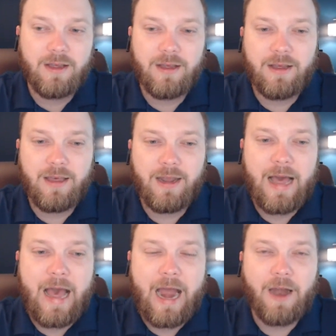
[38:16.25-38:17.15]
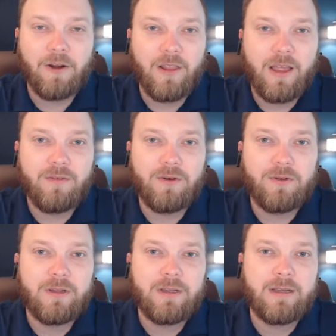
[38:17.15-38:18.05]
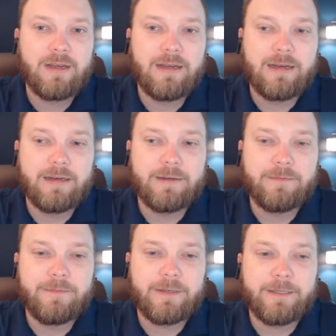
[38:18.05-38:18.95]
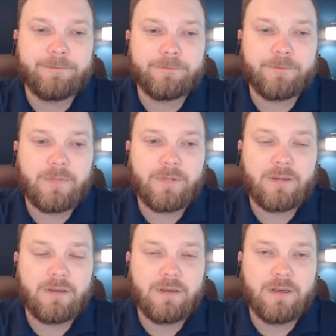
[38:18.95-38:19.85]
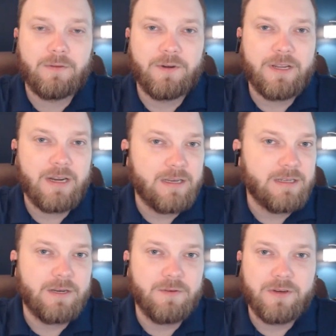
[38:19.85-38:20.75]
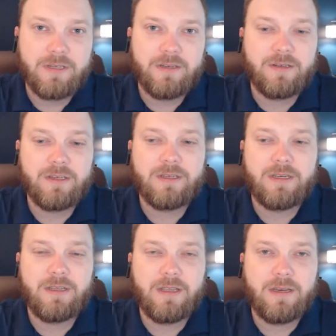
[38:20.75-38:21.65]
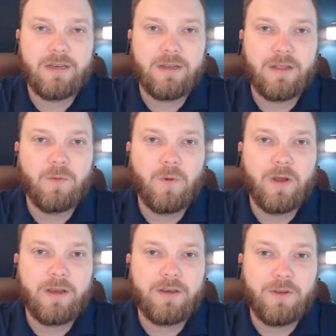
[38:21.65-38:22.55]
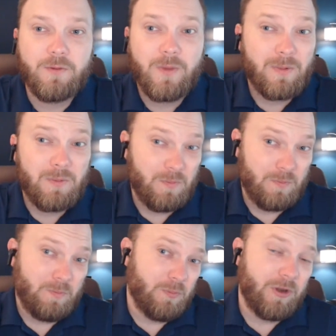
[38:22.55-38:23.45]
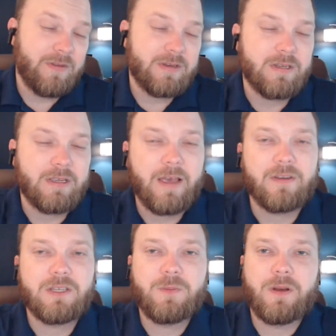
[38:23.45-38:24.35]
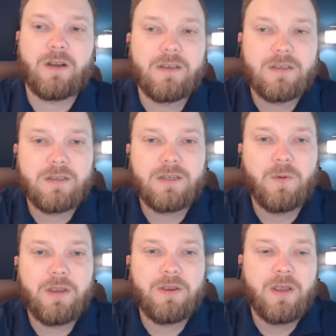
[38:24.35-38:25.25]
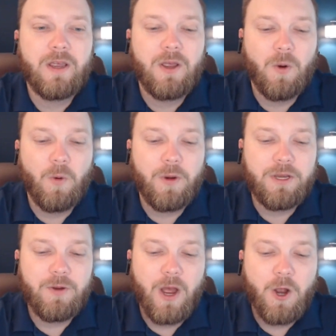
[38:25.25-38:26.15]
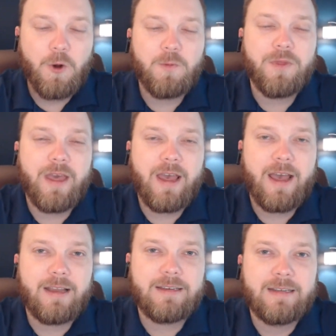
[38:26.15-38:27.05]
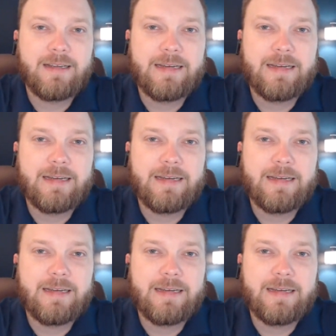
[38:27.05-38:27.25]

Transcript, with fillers: and a higher level of redundancy and resiliency than what you maybe previously have experienced. And so we do hope that